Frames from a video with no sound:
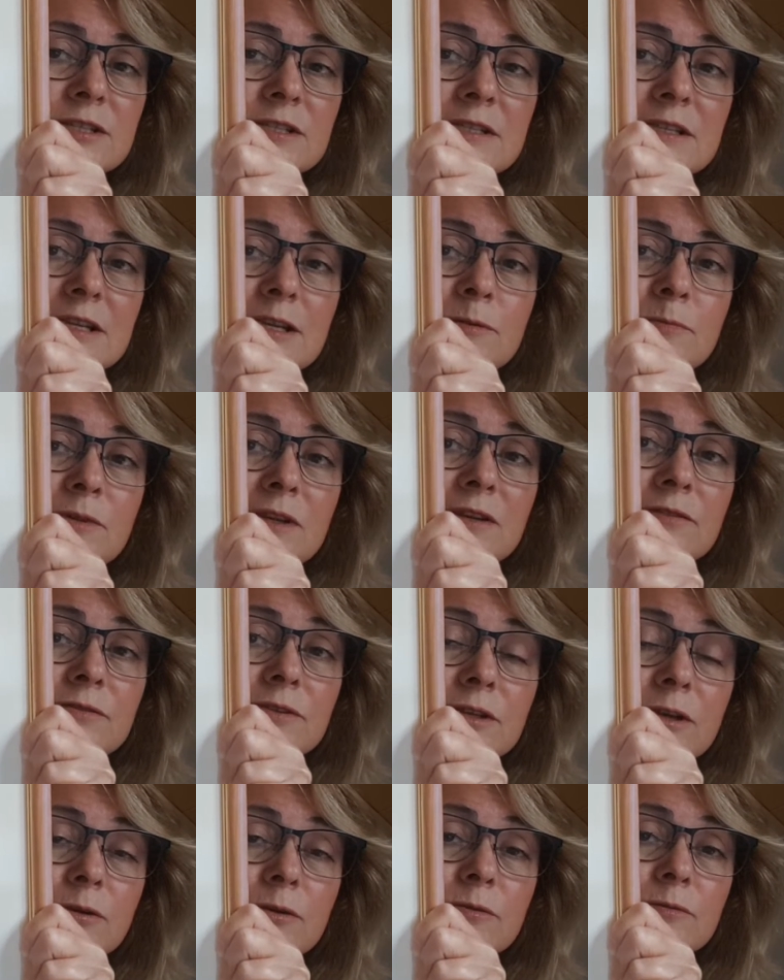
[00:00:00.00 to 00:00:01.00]
slip, even
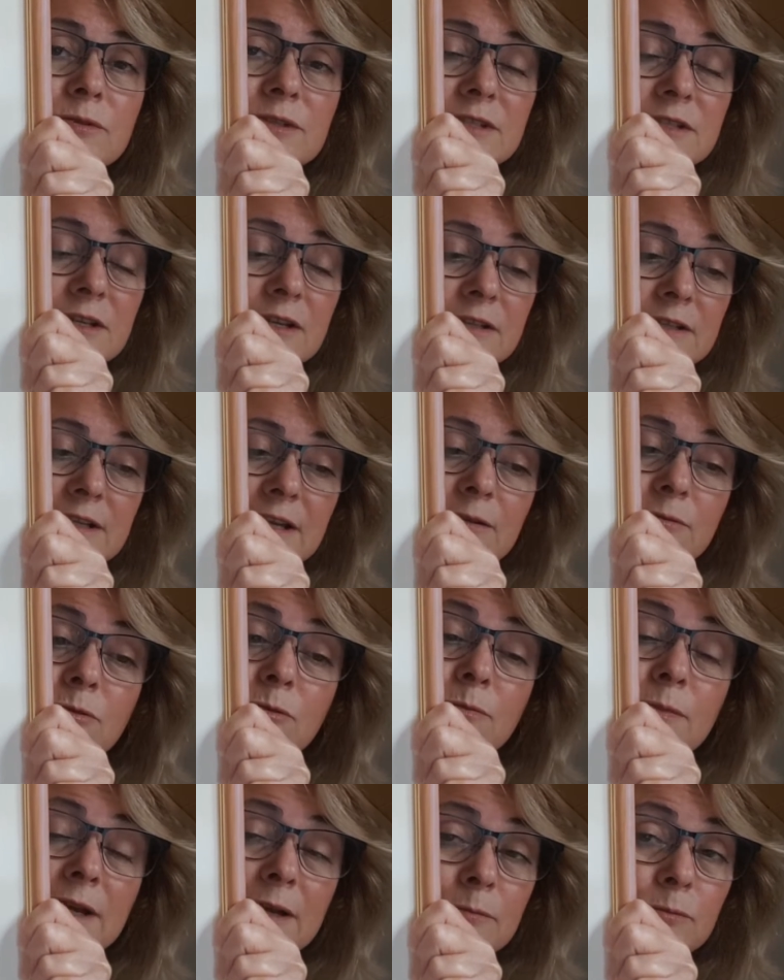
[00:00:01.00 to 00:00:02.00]
though it was stuck down
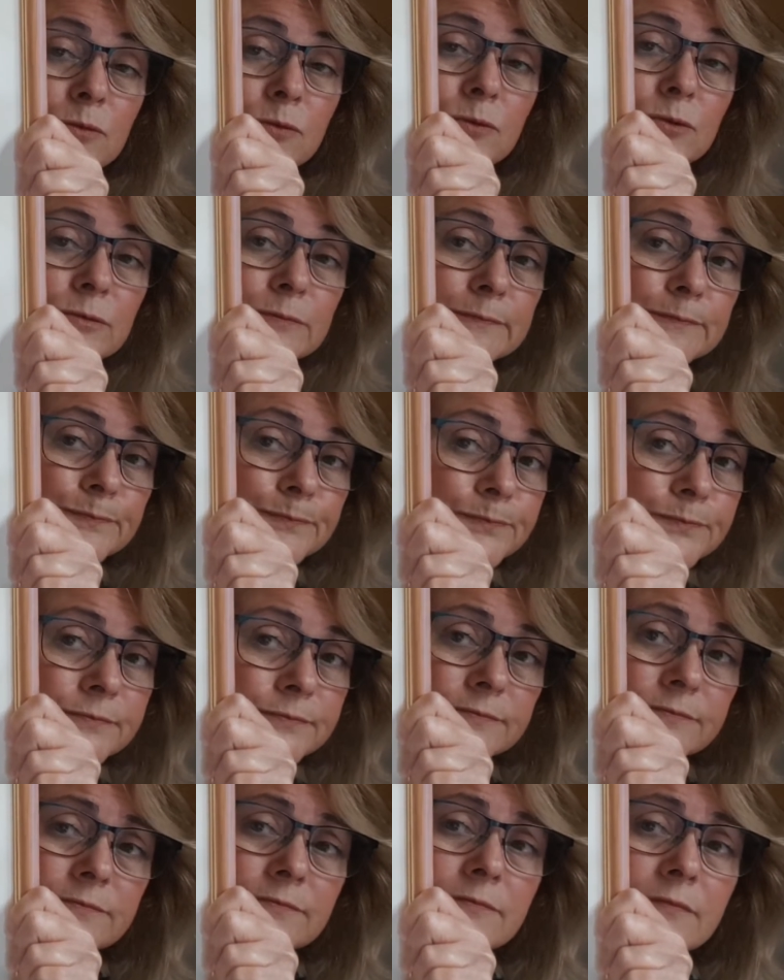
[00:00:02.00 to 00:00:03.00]
on mat board.
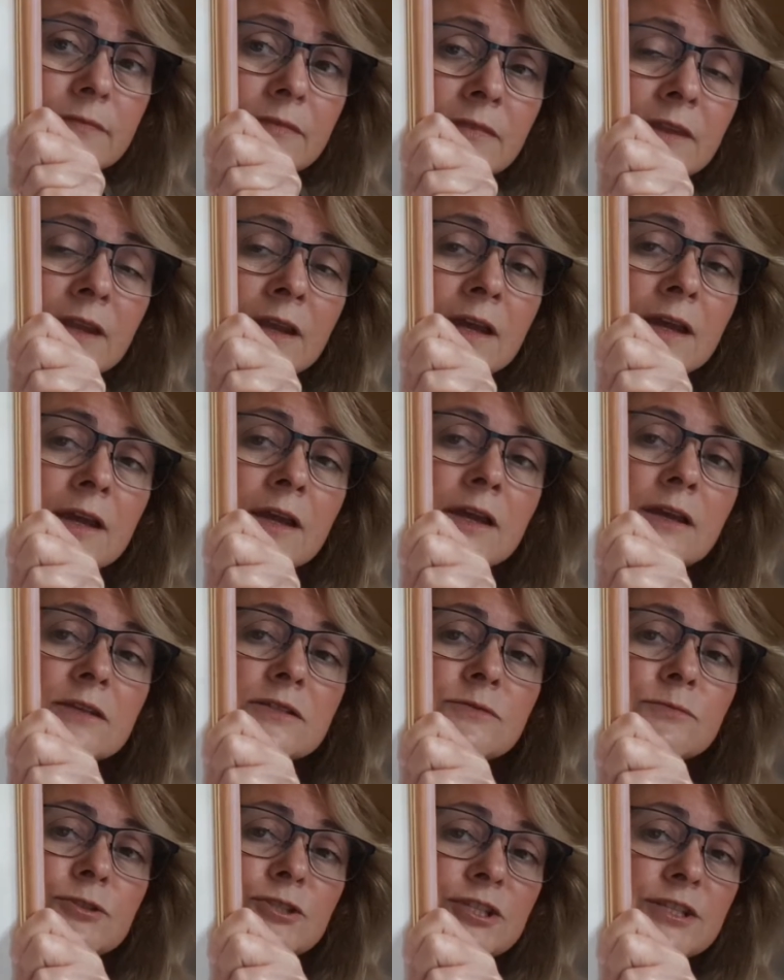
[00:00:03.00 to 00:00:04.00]

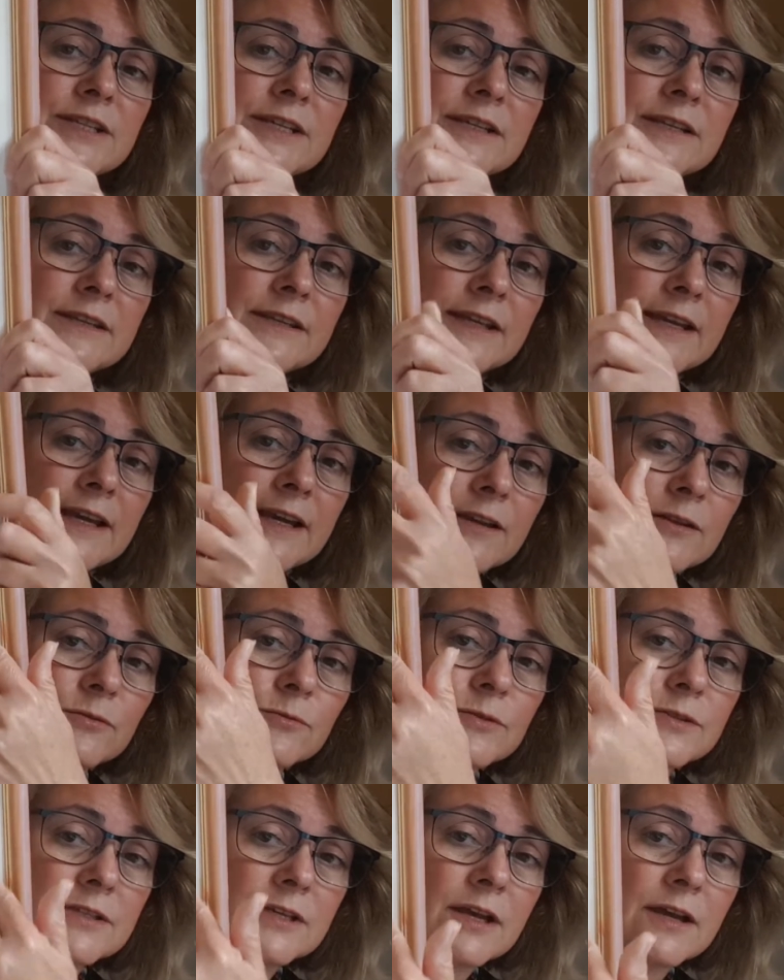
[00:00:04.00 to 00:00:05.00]
So what she did in the end
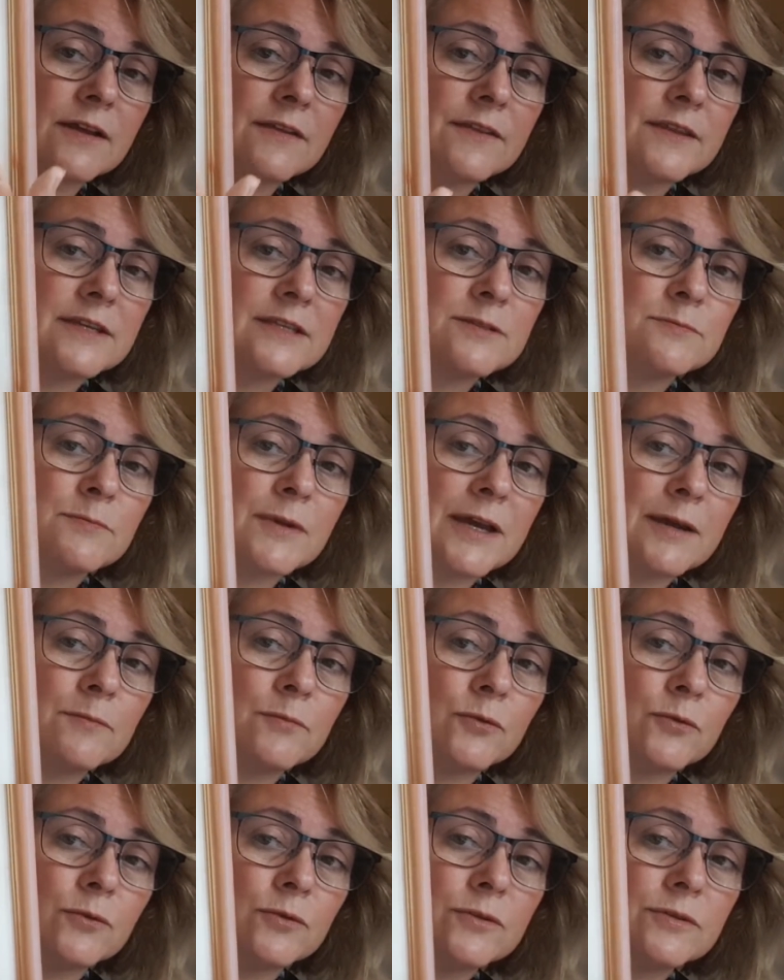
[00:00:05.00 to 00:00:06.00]
was cut this mat
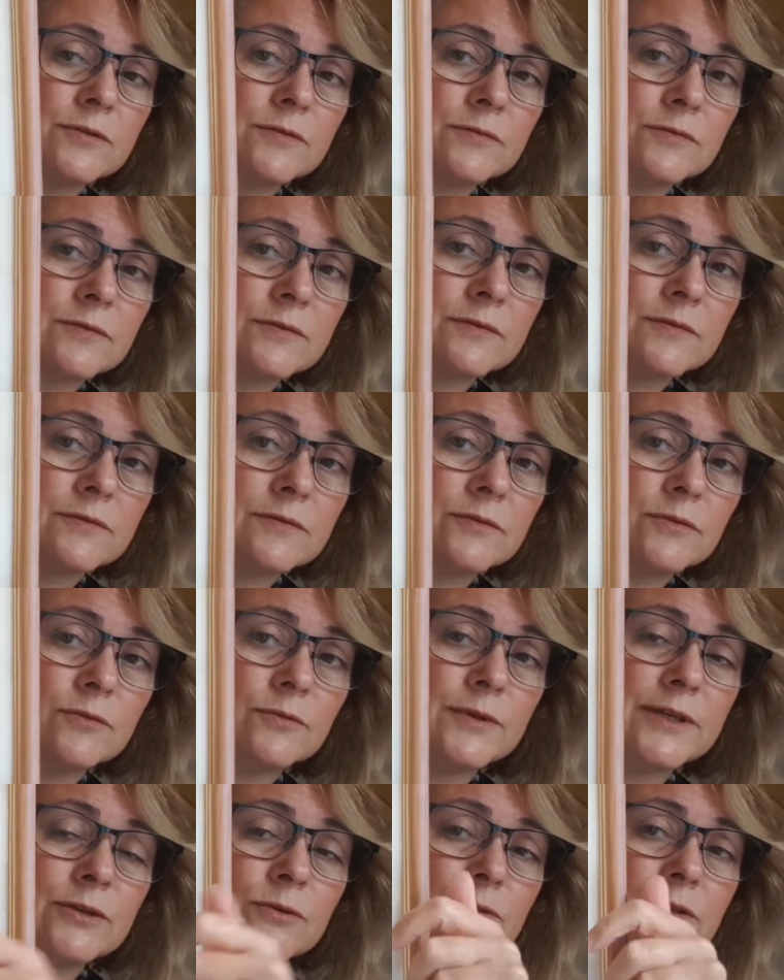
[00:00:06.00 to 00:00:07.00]
board, or
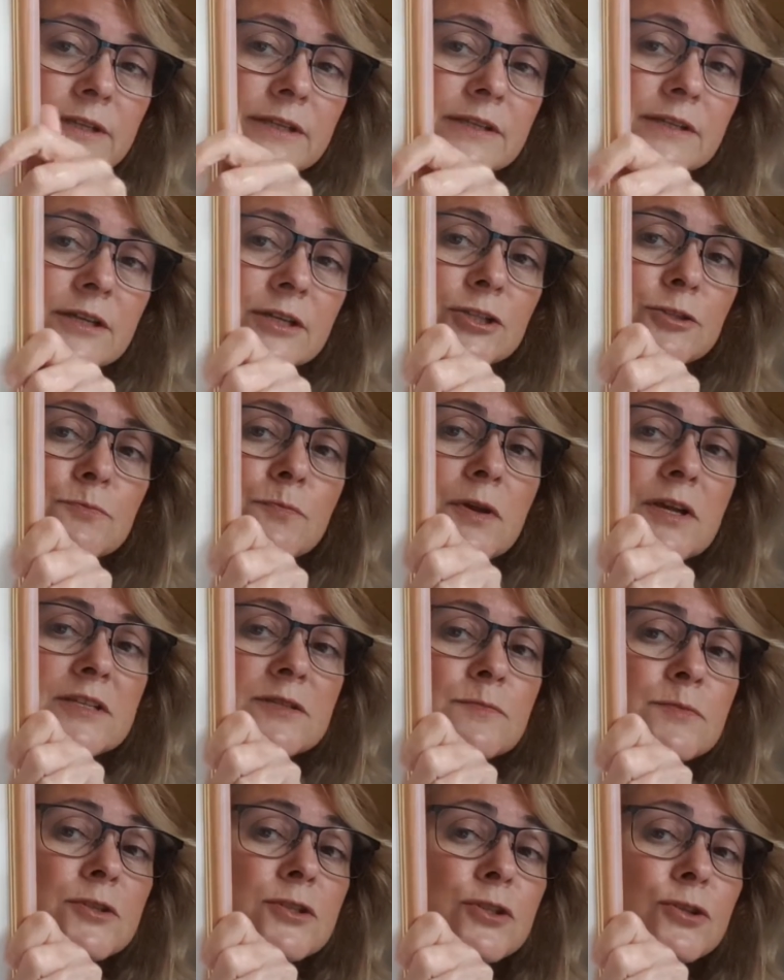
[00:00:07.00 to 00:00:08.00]
we call it in Dutch
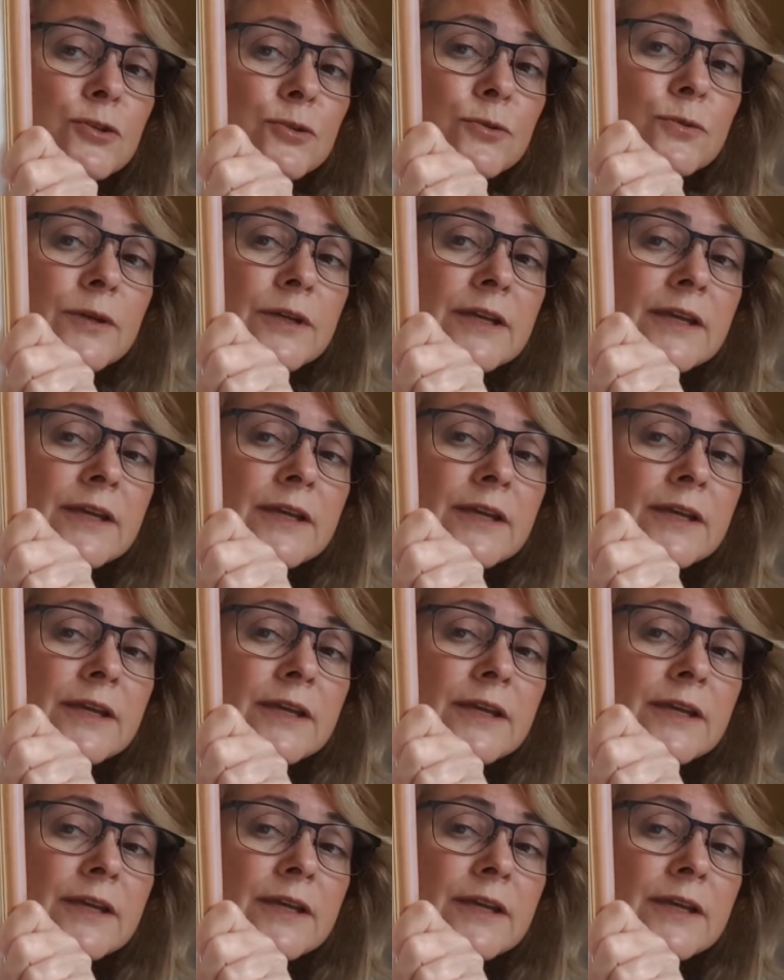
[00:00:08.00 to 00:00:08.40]
passepartout,